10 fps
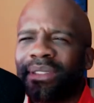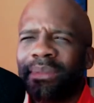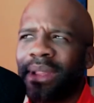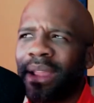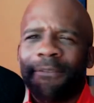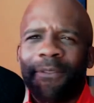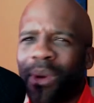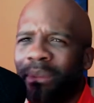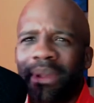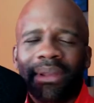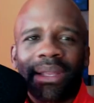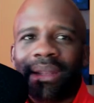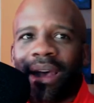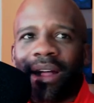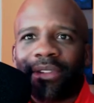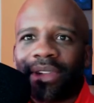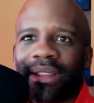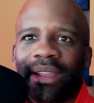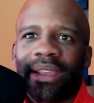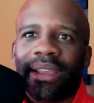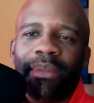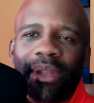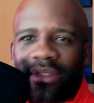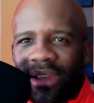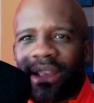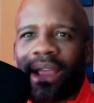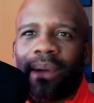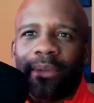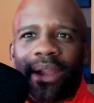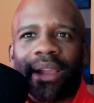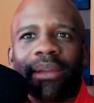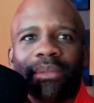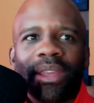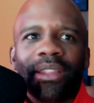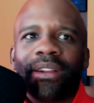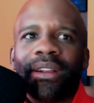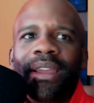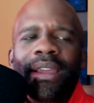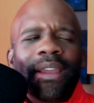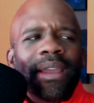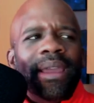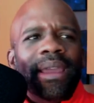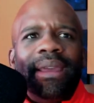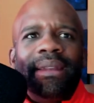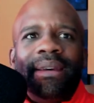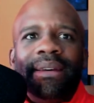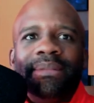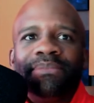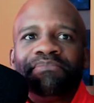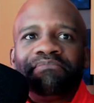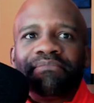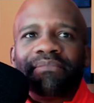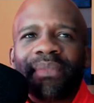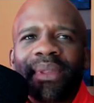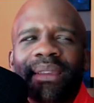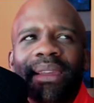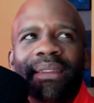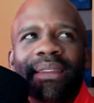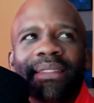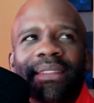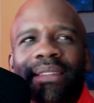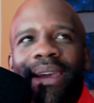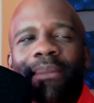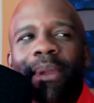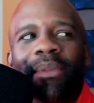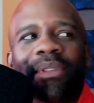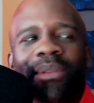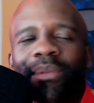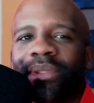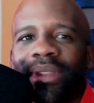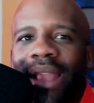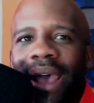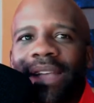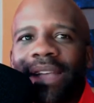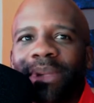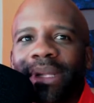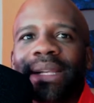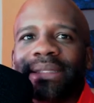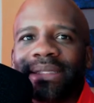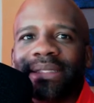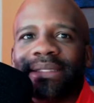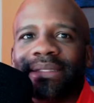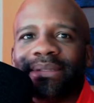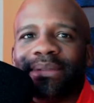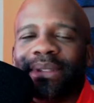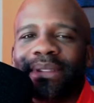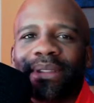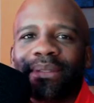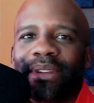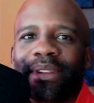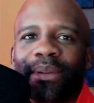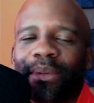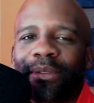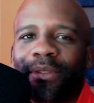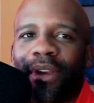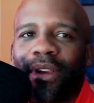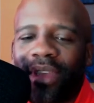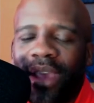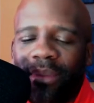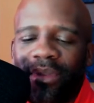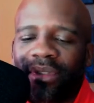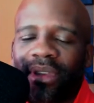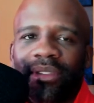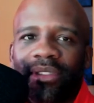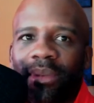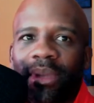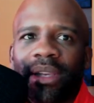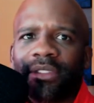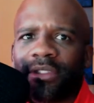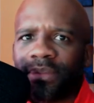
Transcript: Something like $4 billion, I think. Him and his conglomerate had come together. And um, at the time, NBC was in last place with, you know, as far as ABC and CBS.